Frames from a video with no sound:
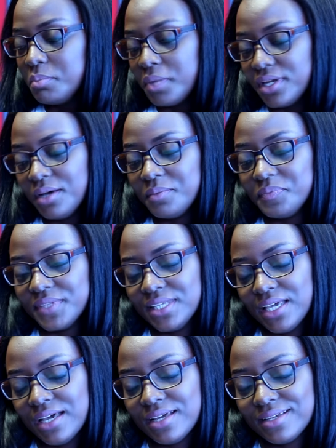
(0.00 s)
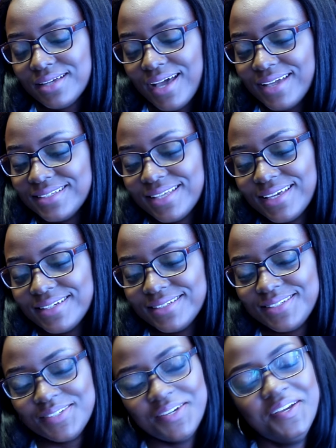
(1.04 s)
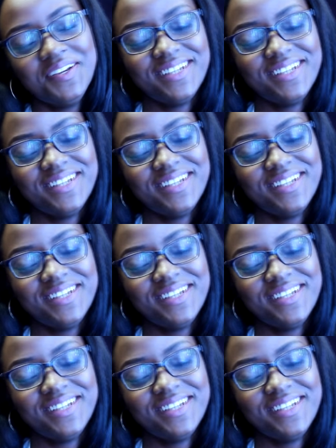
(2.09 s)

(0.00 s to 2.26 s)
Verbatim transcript: But um, yeah, I decided to